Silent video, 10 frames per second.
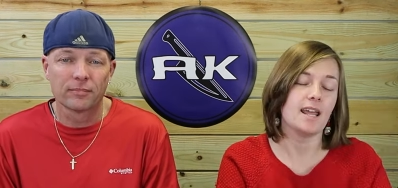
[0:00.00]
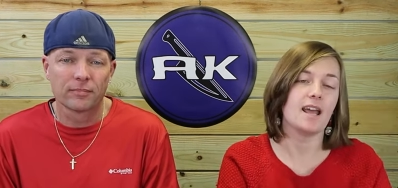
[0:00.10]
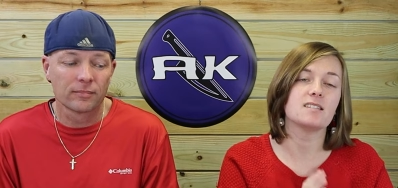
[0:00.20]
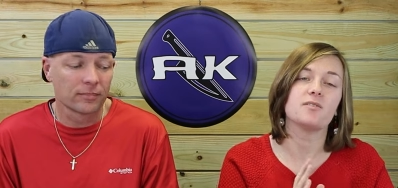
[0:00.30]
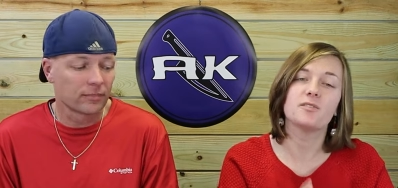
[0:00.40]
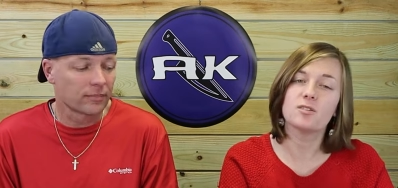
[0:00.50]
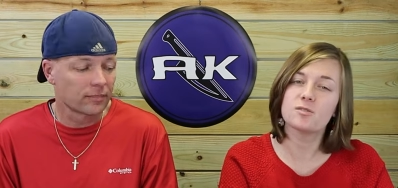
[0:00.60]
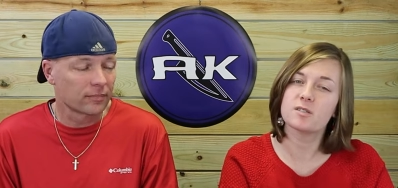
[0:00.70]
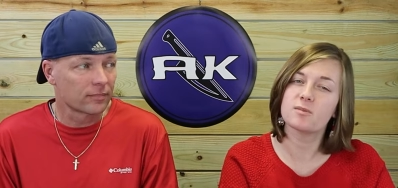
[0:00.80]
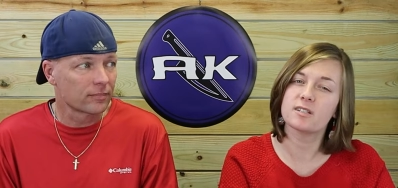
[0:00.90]
Speaker 1: It has a few
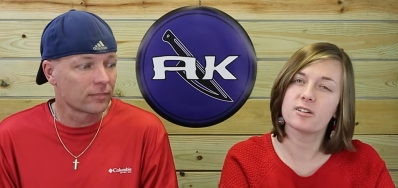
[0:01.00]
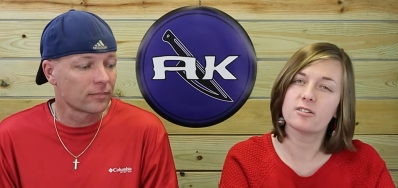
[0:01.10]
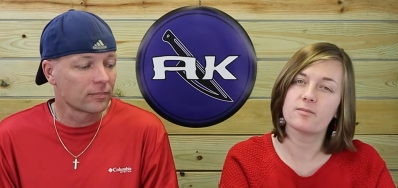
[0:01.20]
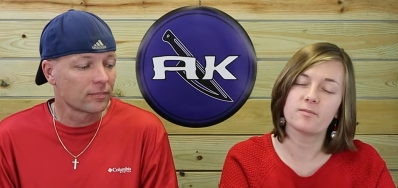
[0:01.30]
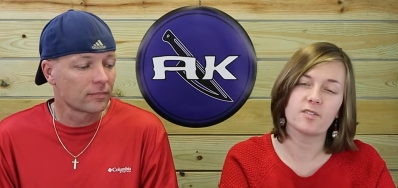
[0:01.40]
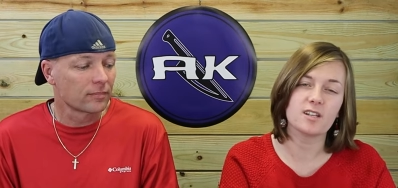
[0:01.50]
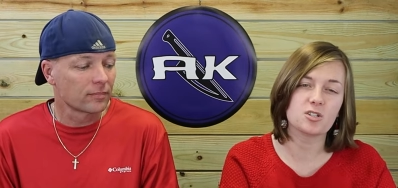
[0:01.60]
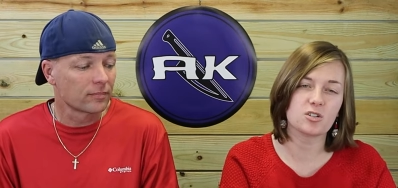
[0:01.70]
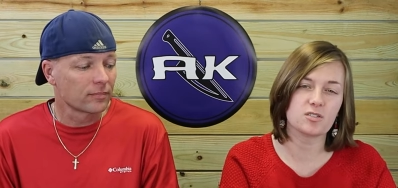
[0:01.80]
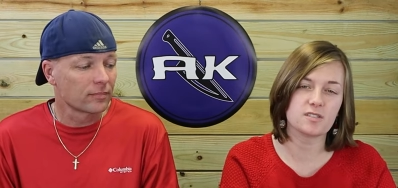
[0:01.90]
similar
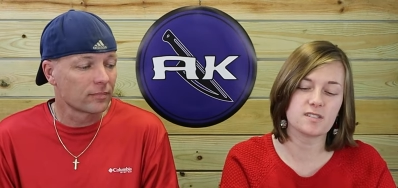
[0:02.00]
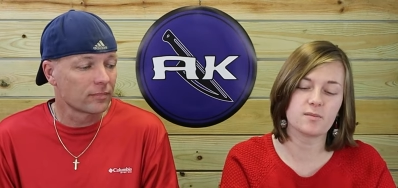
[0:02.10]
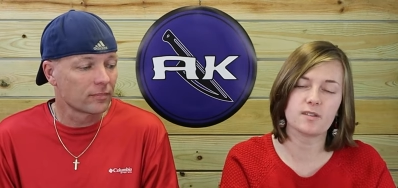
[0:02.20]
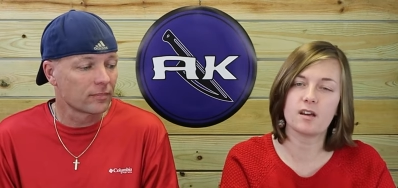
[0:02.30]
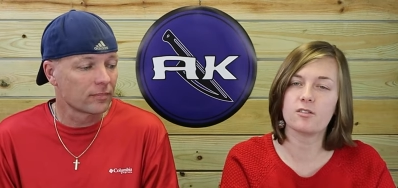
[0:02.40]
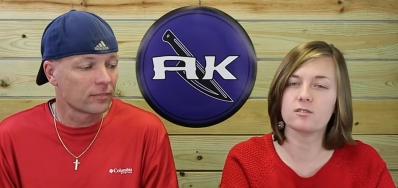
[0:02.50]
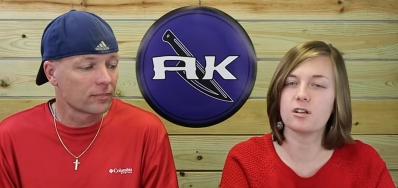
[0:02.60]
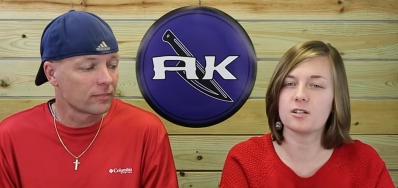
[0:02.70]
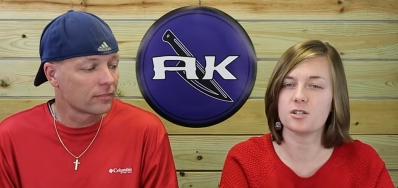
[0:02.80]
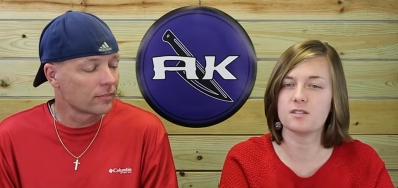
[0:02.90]
features to some of the other
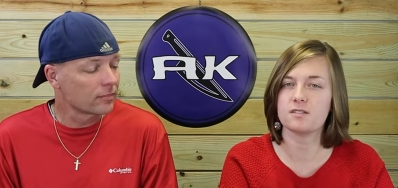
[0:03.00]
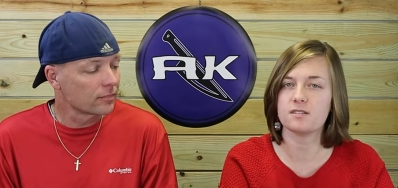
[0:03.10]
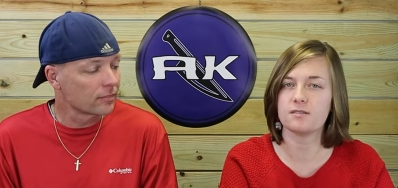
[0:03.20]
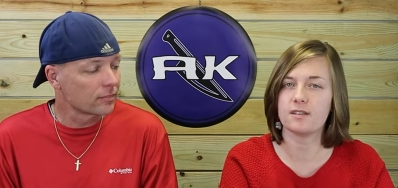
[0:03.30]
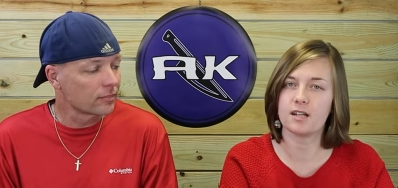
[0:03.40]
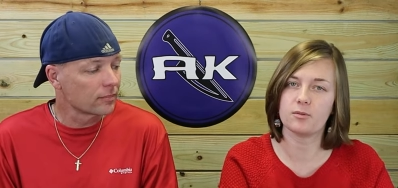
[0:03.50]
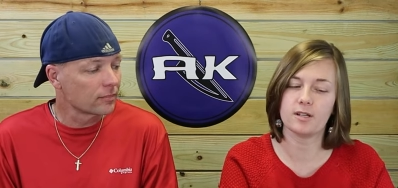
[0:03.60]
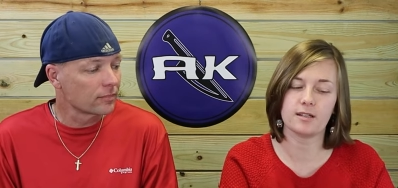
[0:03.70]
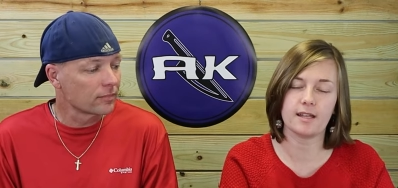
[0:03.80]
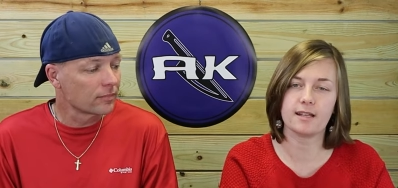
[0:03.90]
launches that I
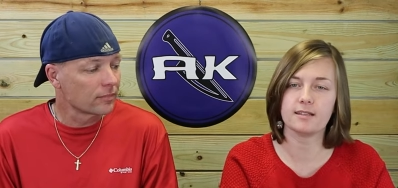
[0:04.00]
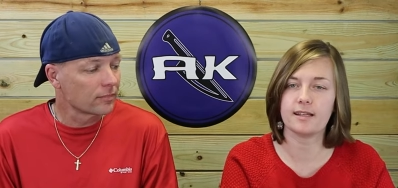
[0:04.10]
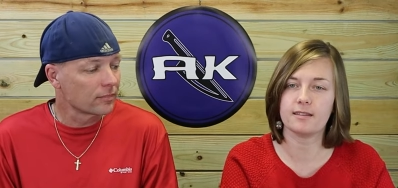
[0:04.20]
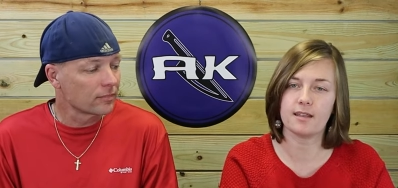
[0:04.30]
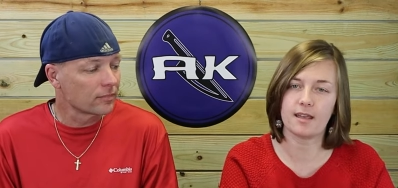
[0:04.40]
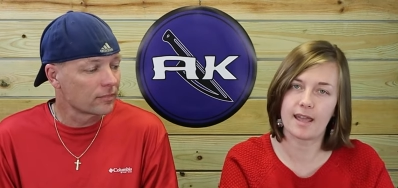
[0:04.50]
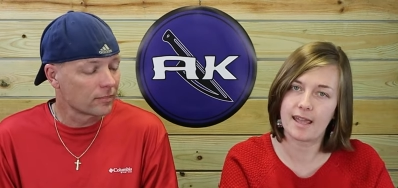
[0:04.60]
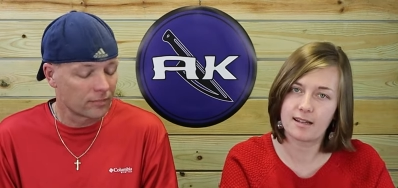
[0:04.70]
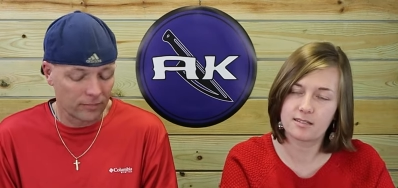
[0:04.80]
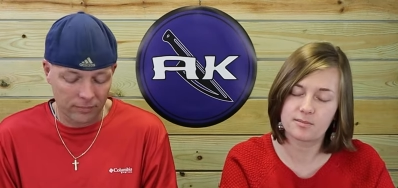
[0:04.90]
really like, like the
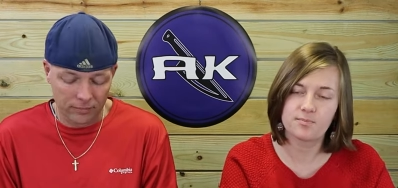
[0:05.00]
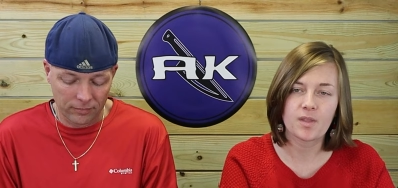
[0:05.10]
8.